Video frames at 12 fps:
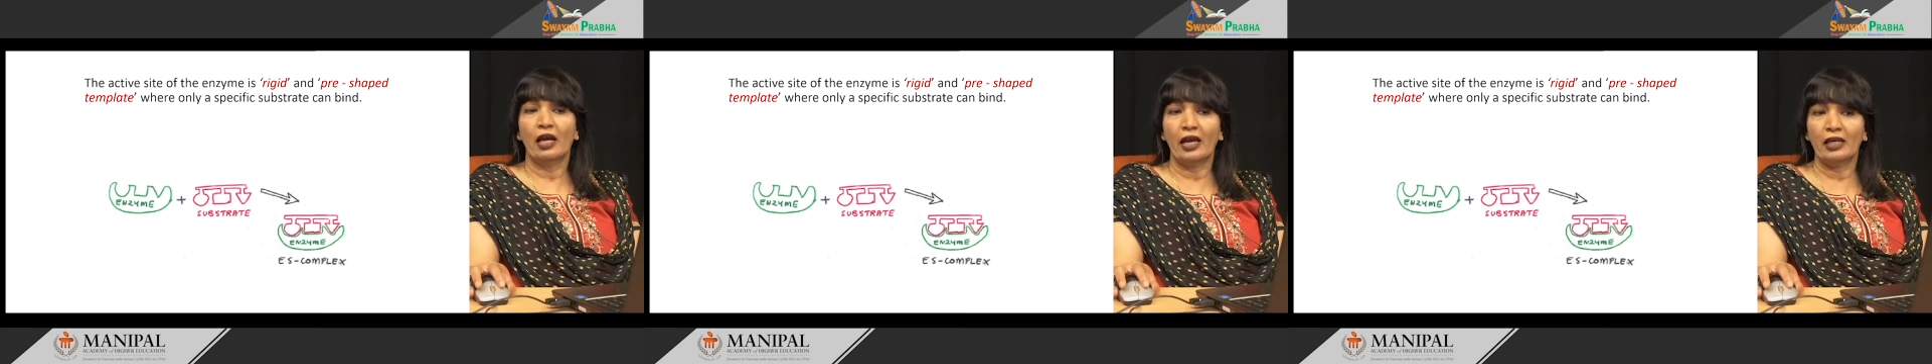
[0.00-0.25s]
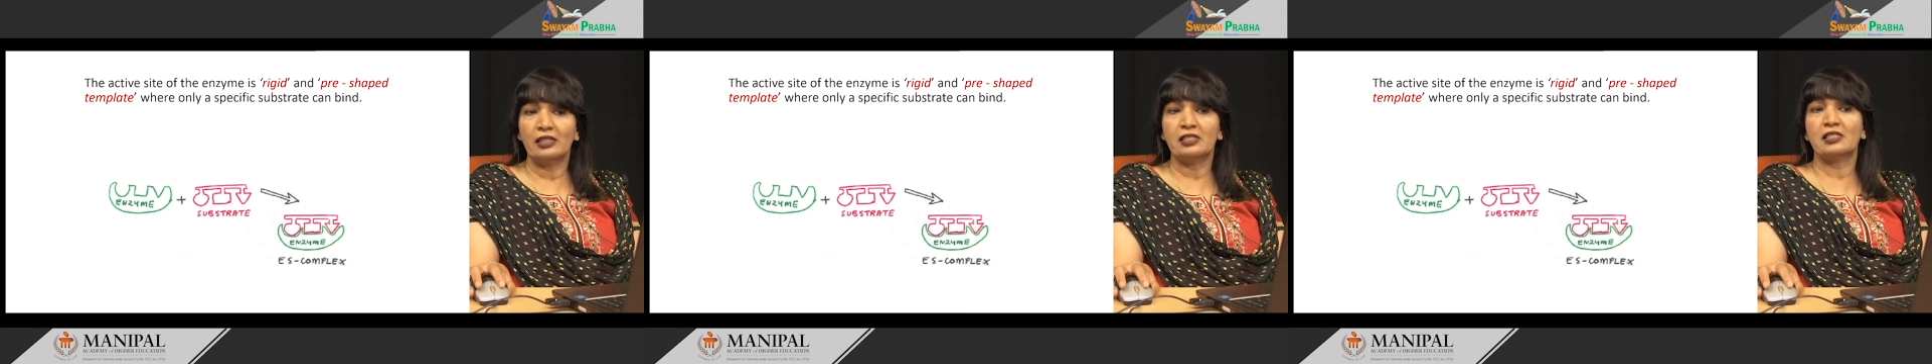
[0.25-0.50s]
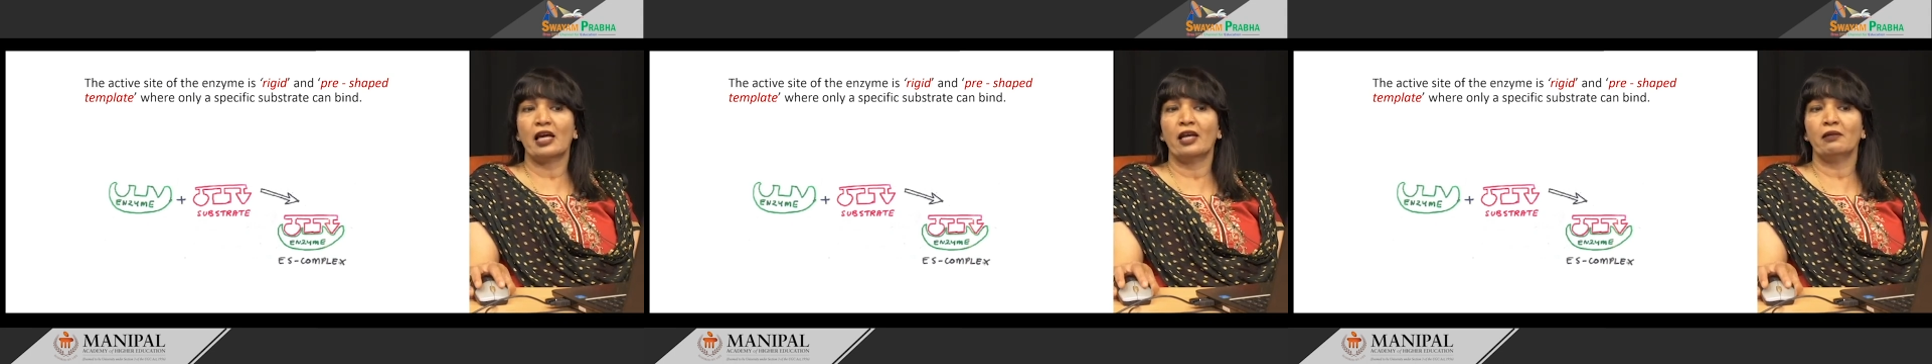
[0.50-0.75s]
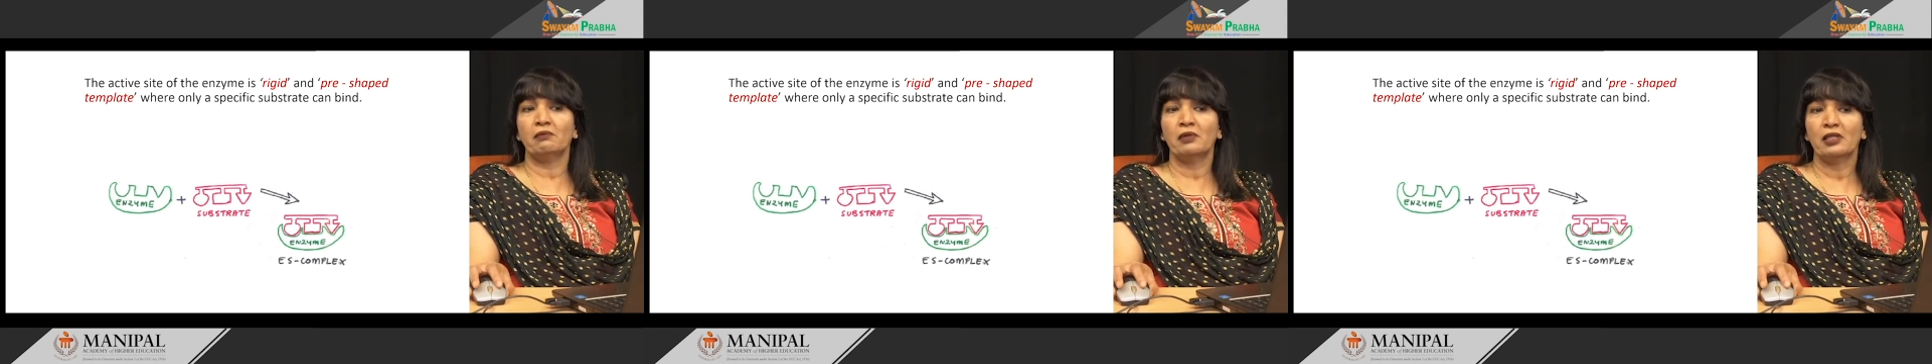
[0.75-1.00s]

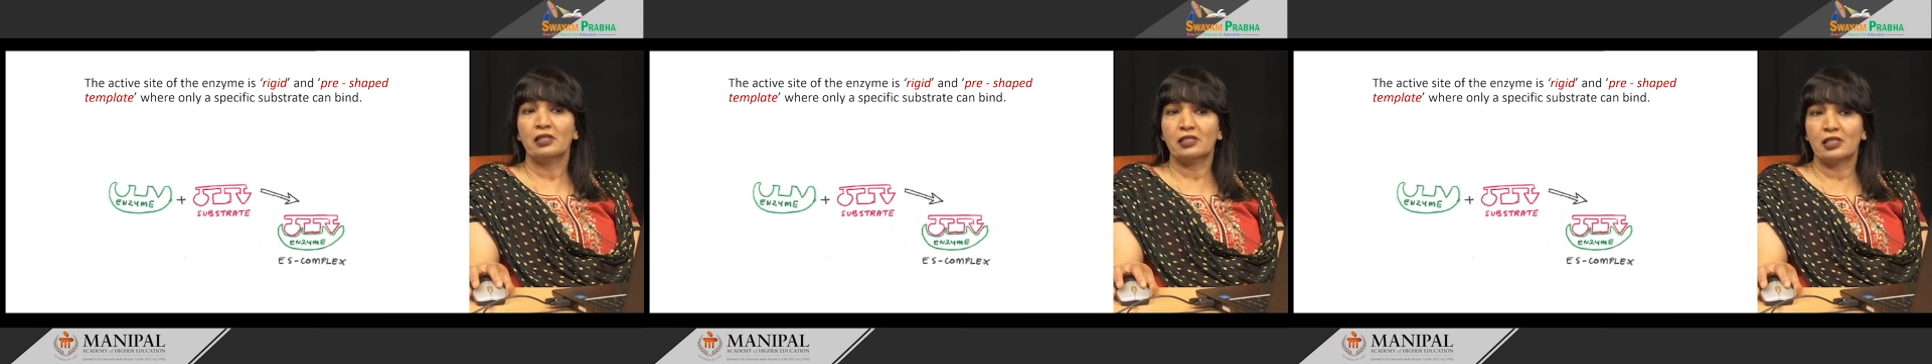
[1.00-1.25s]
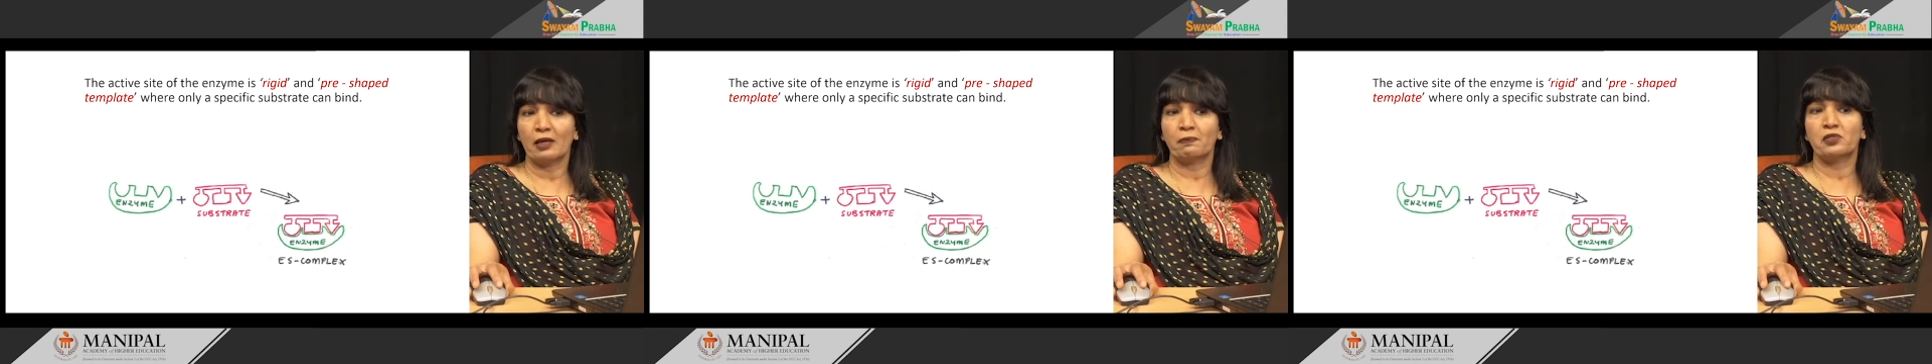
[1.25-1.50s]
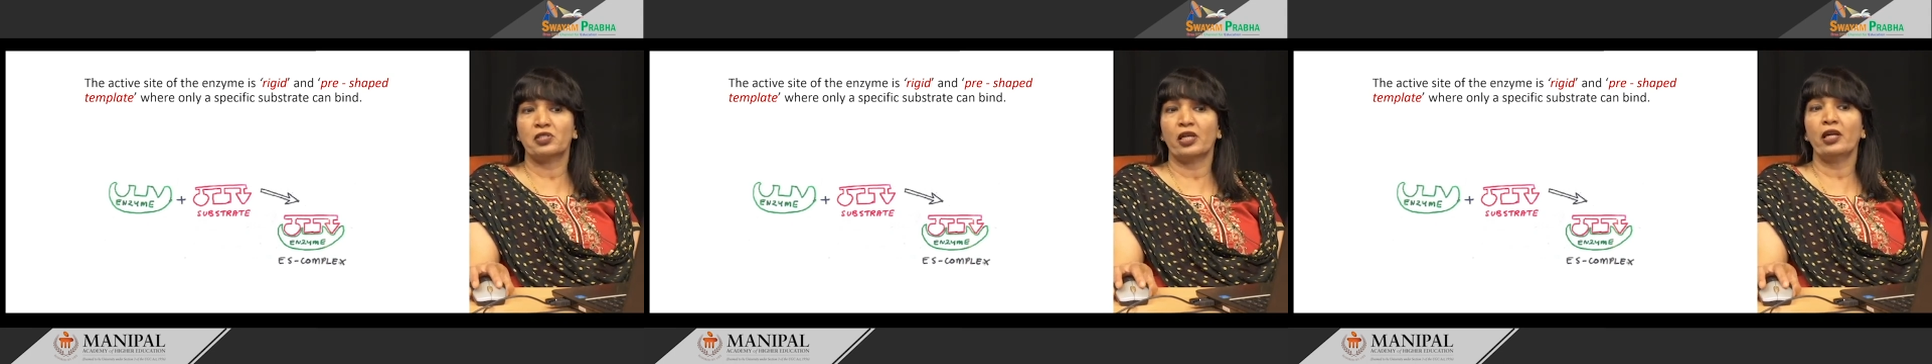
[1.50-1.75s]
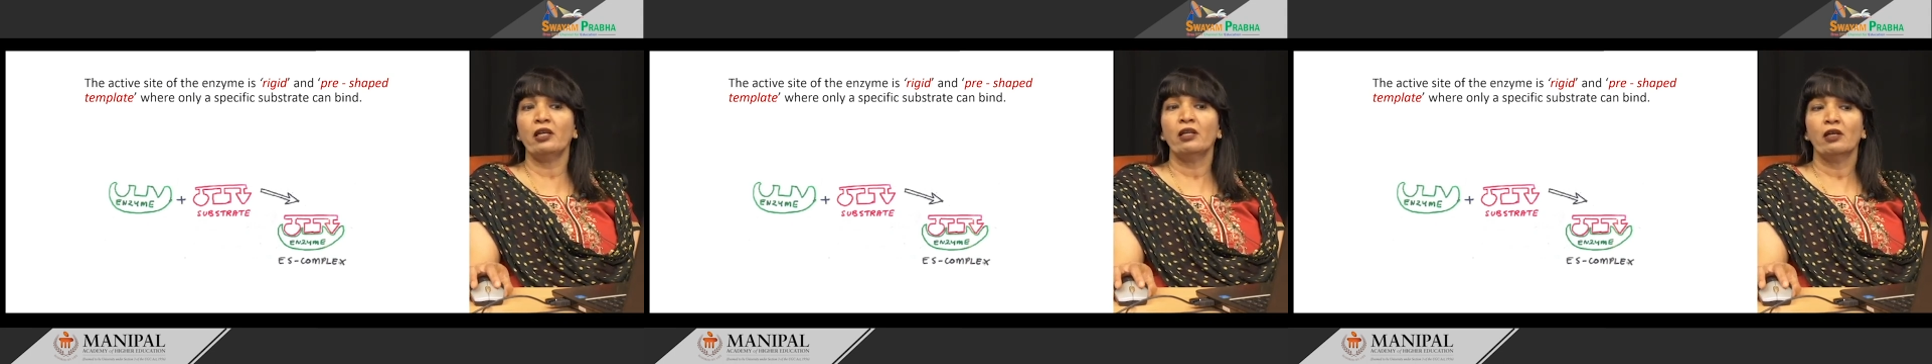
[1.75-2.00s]
enzyme
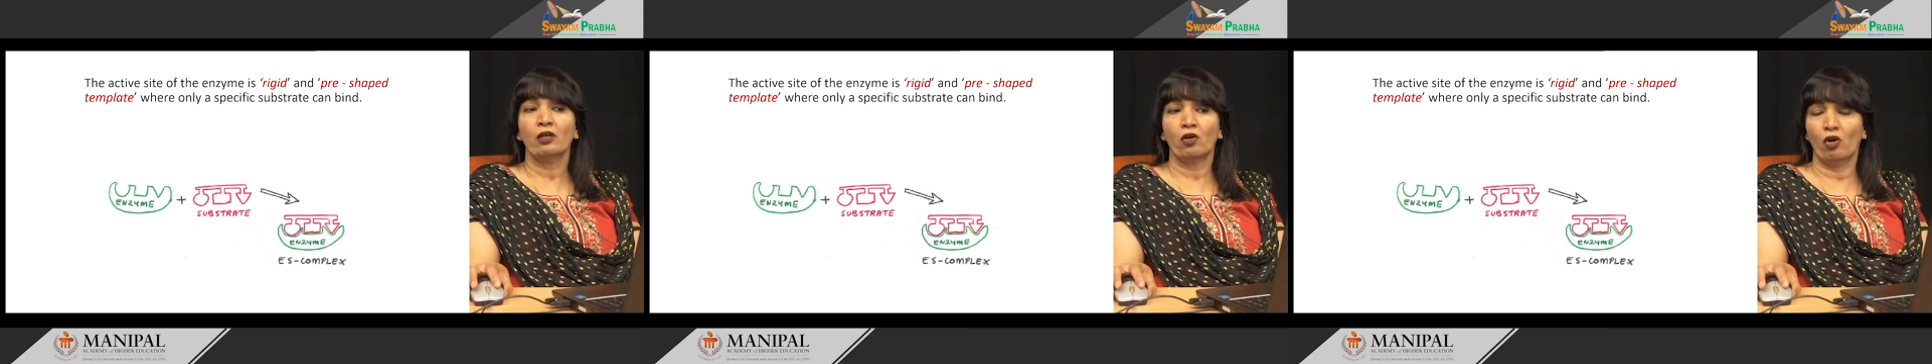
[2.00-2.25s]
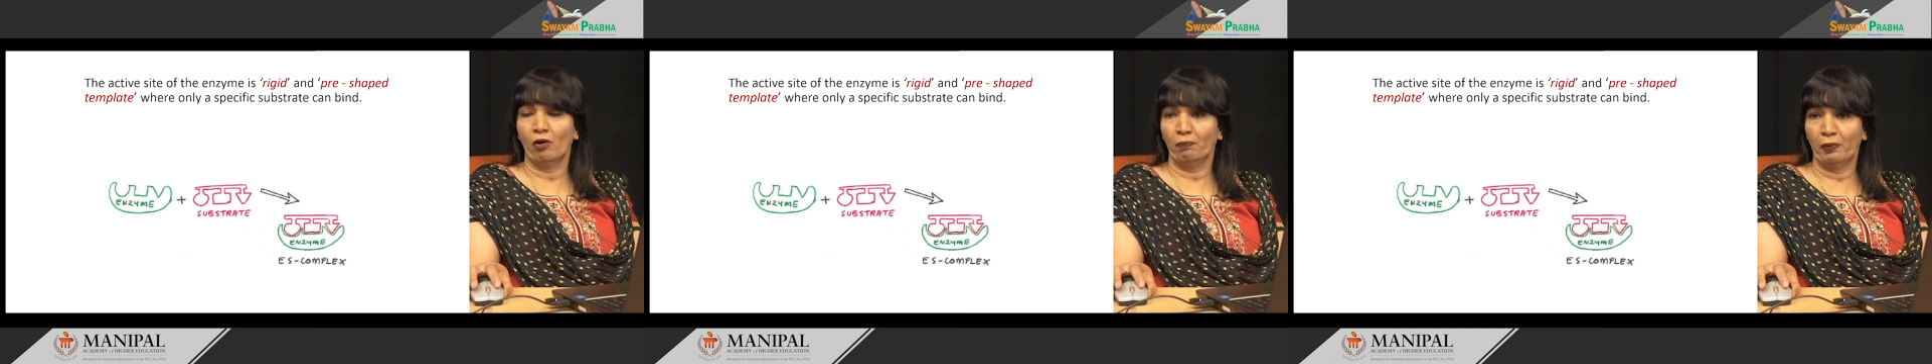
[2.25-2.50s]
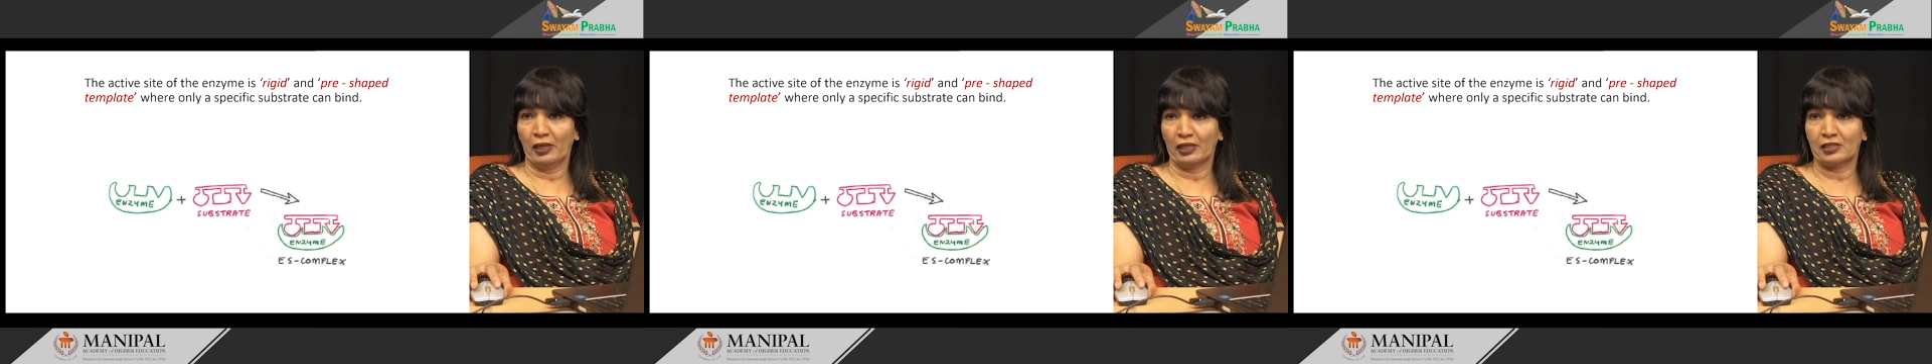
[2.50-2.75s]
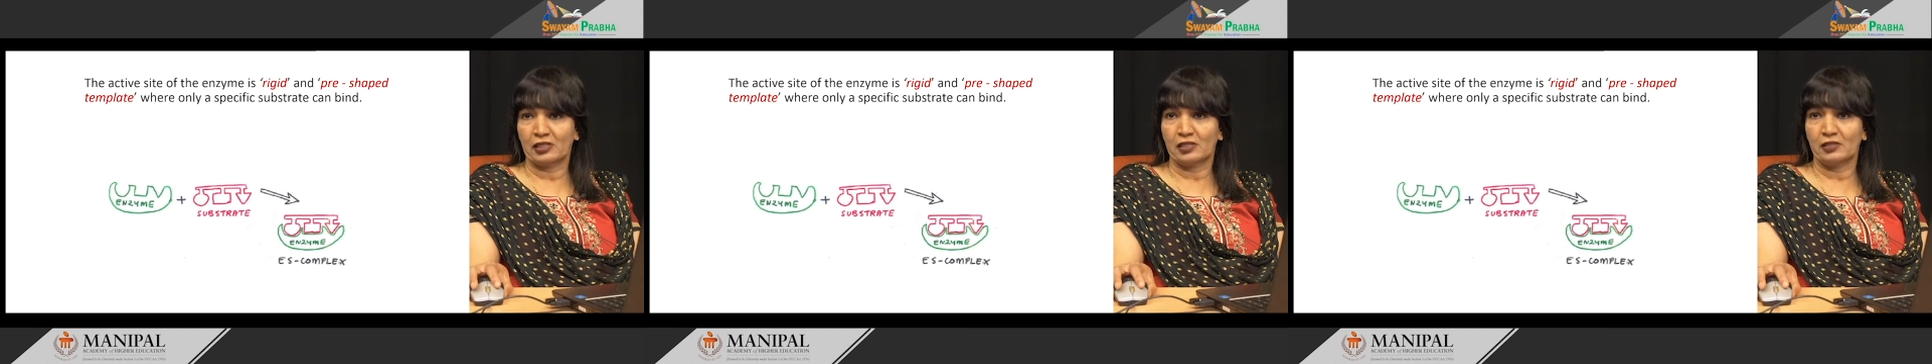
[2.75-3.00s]
substrate
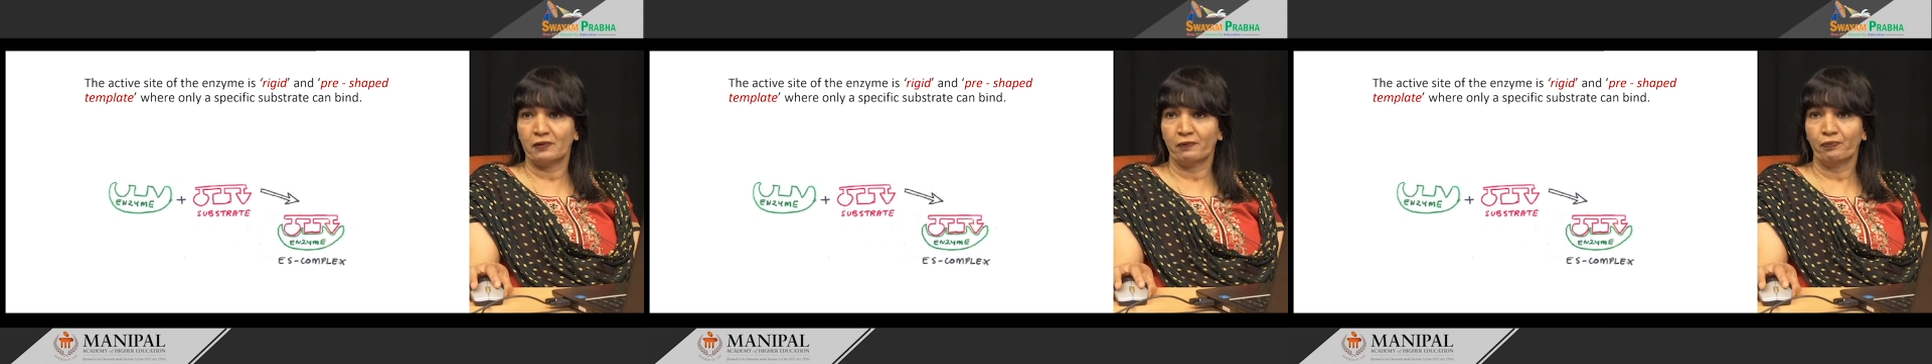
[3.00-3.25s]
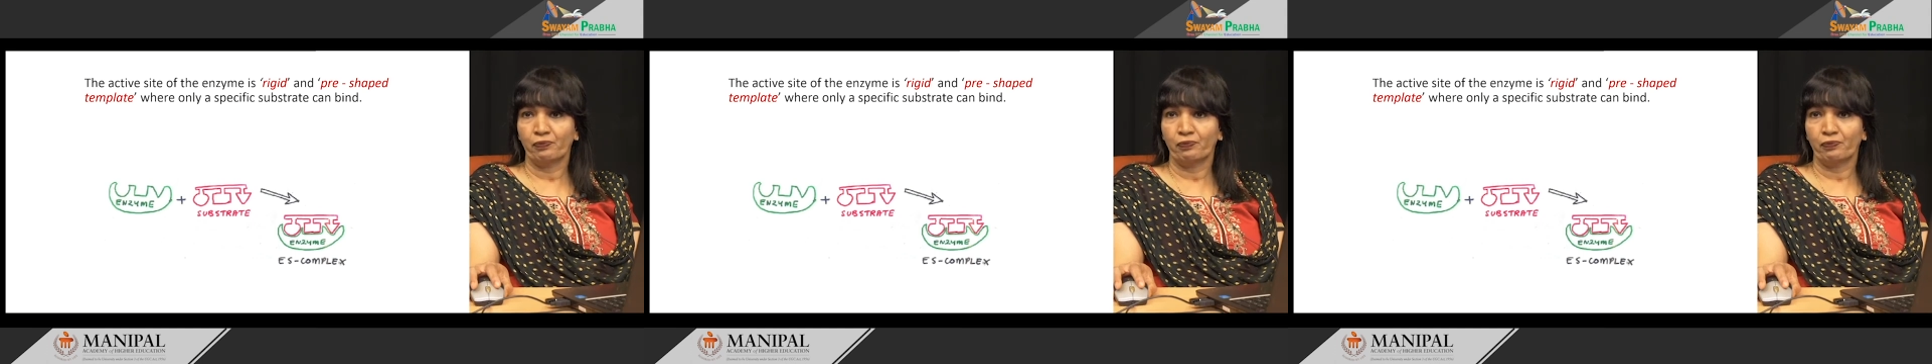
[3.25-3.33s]
complex.